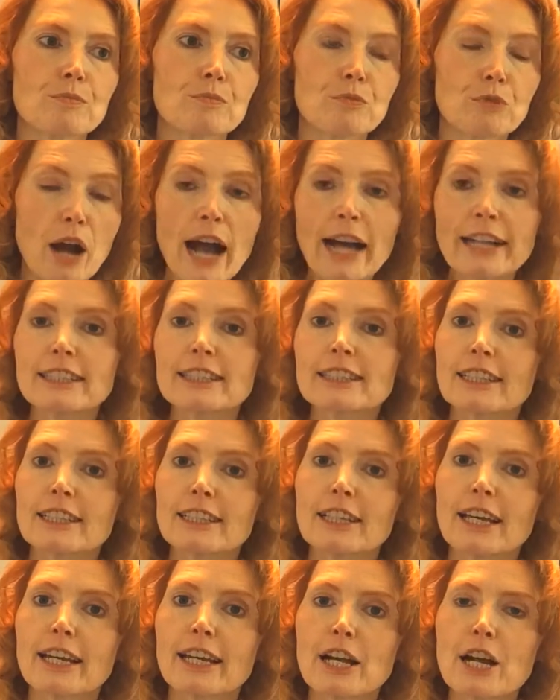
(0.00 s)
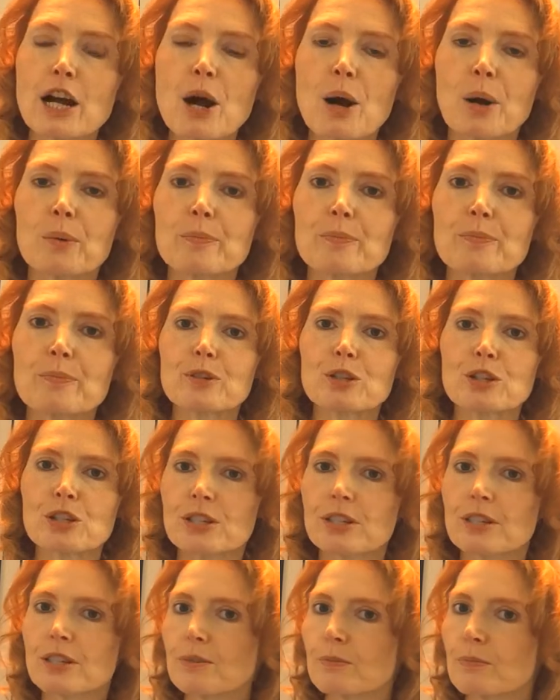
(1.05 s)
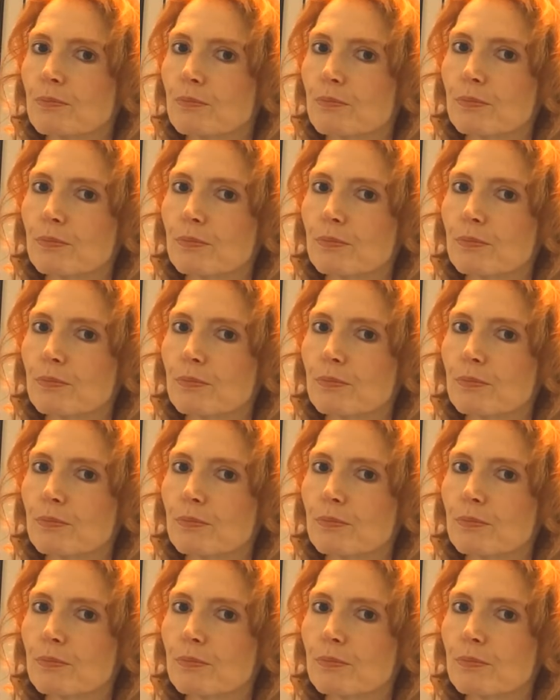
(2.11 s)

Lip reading: practicing letting go, just to